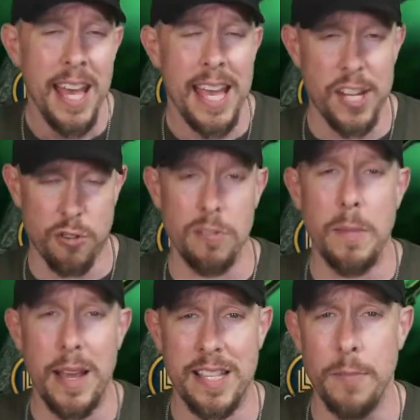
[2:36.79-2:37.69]
It truly
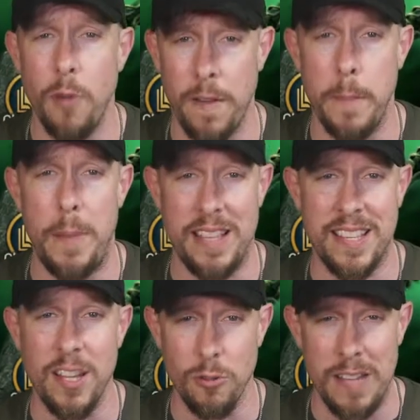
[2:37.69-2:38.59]
makes him one of the best
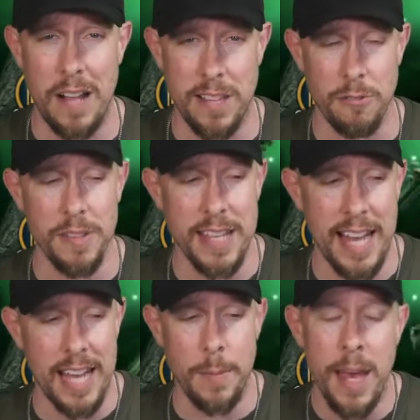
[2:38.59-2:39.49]
healers out there in the
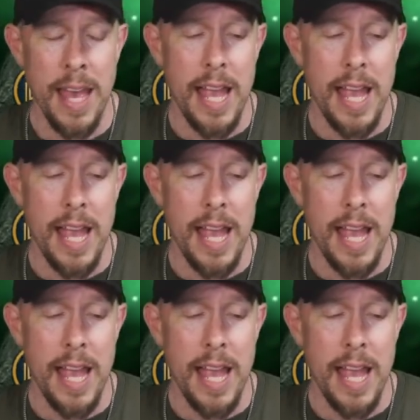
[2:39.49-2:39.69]
game.